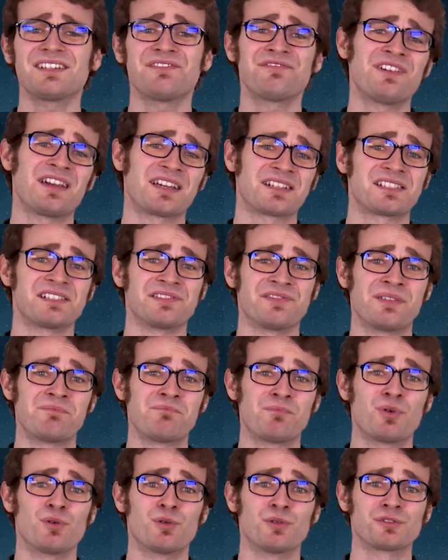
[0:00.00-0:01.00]
effective
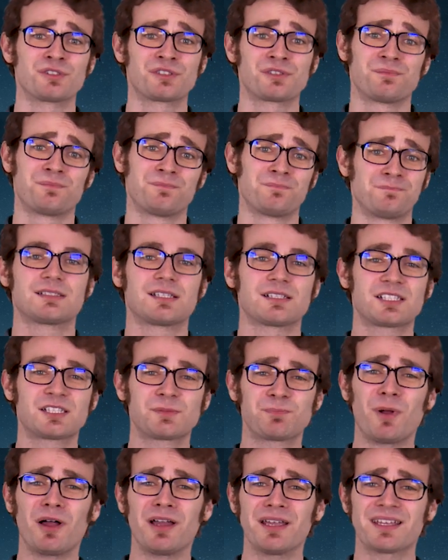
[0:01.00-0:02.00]
imports.
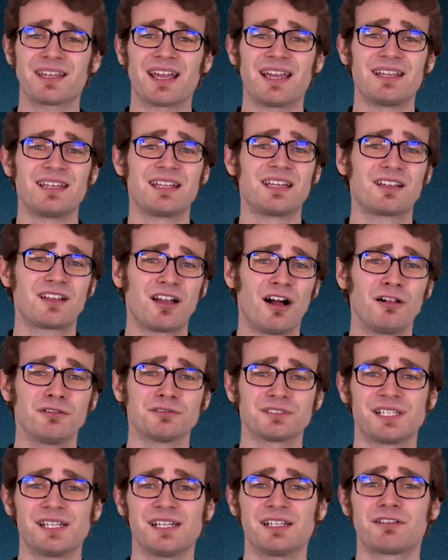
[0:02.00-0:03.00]
Despite gaining
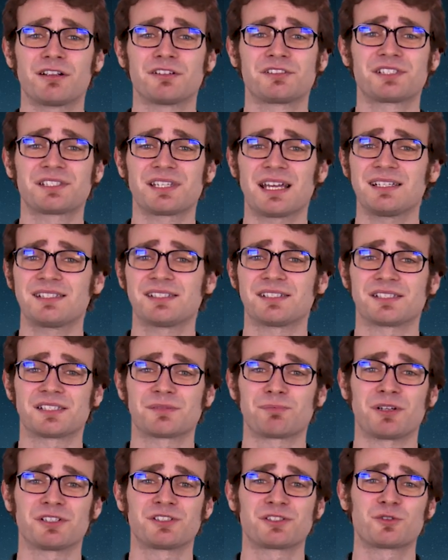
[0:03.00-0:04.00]
cult hero status
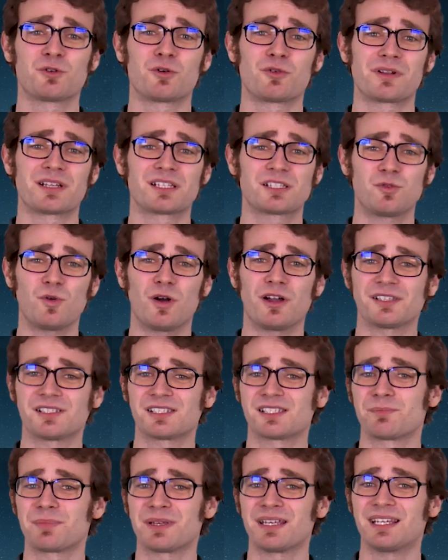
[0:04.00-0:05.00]
by scoring
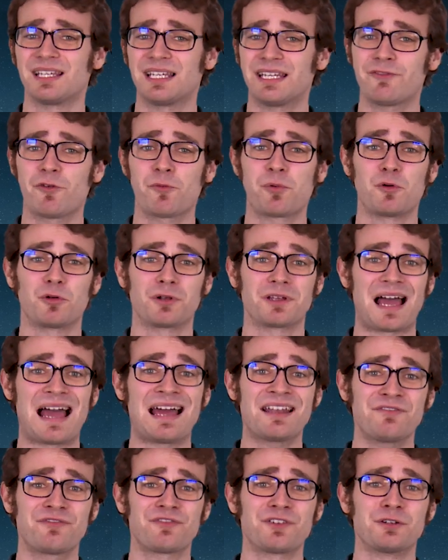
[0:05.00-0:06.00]
twice to beat Liverpool at
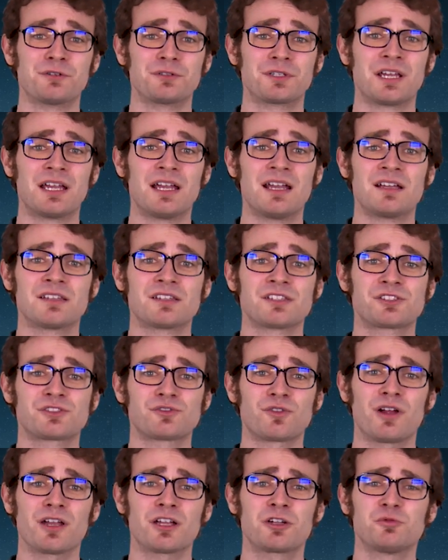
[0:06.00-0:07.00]
Anfield, the
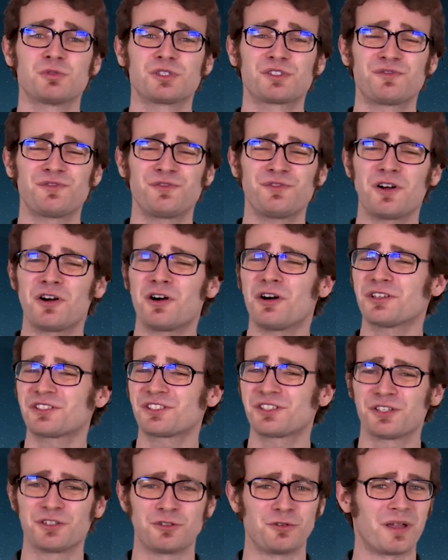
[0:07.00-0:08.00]
striker was far
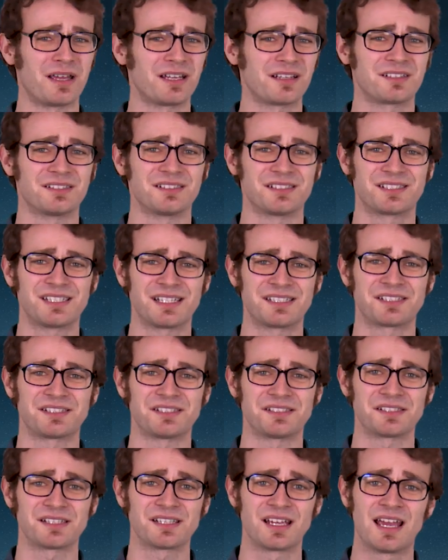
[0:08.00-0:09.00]
too
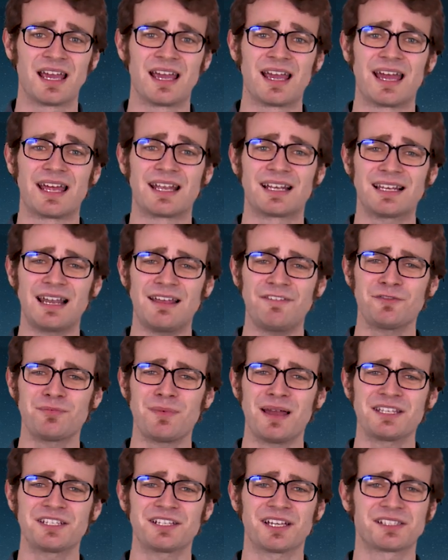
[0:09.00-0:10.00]
inconsistent and left
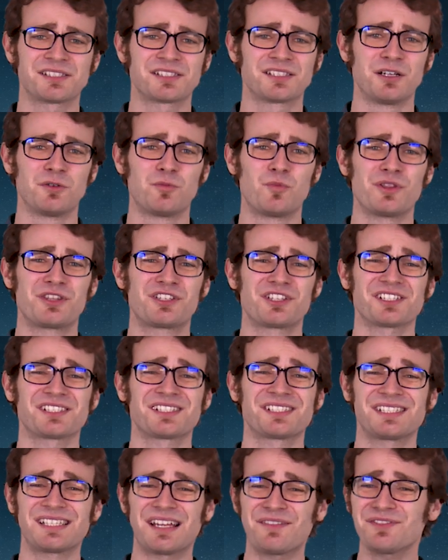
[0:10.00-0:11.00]
Manchester with
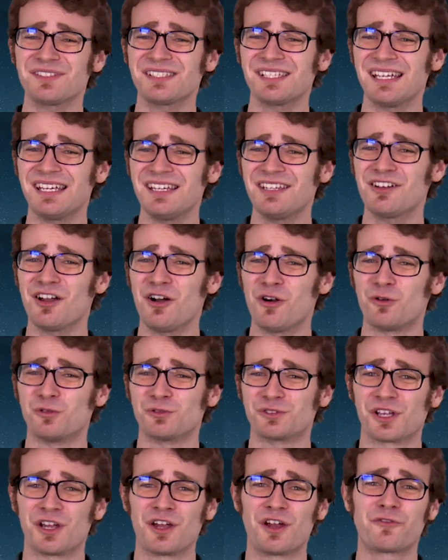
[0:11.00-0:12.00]
just 17
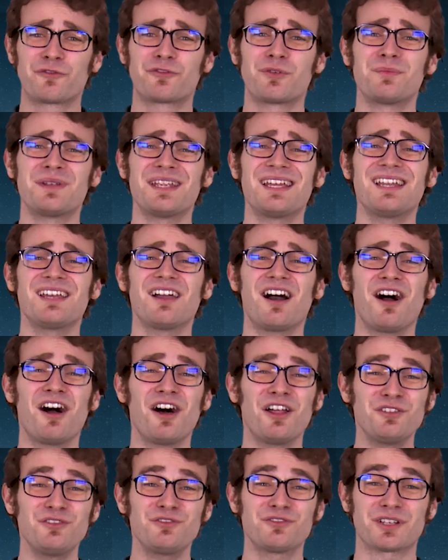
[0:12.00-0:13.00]
goals from nearly
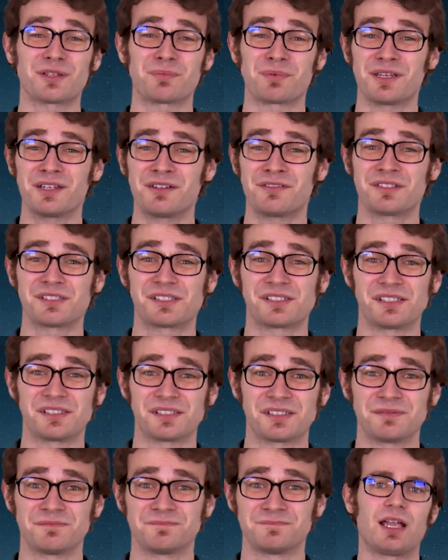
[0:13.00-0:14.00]
100
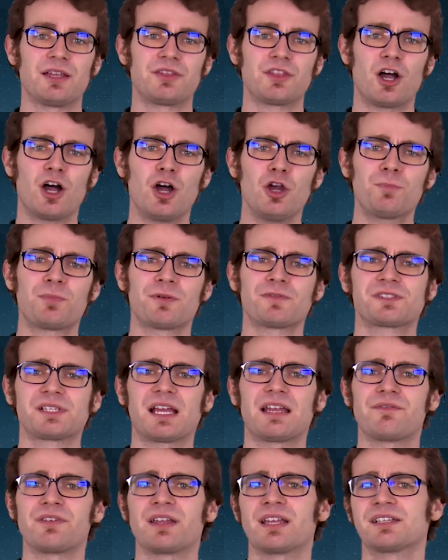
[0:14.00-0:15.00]
appearances. In the hope of
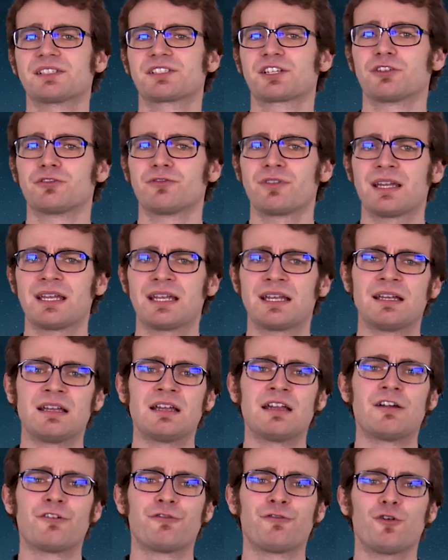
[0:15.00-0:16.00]
saving his career,
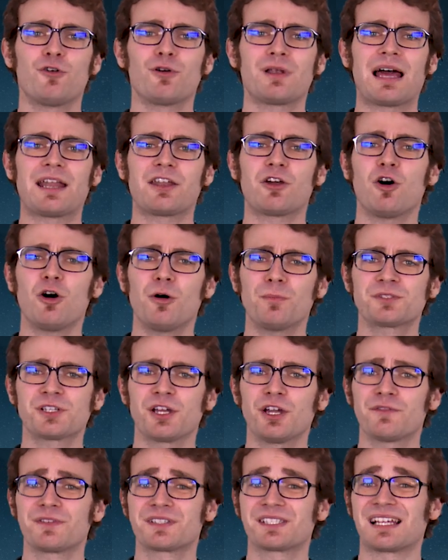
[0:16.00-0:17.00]
Forlan hopped
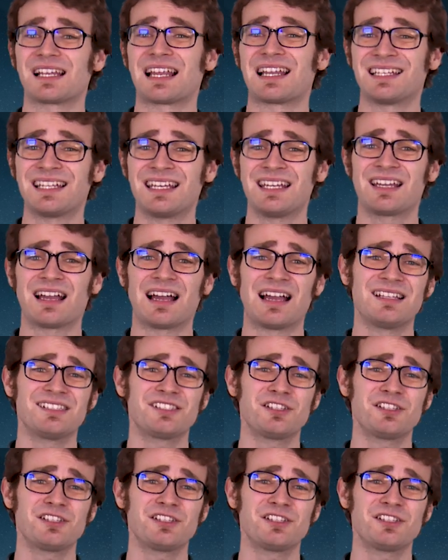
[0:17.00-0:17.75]
over to La Liga in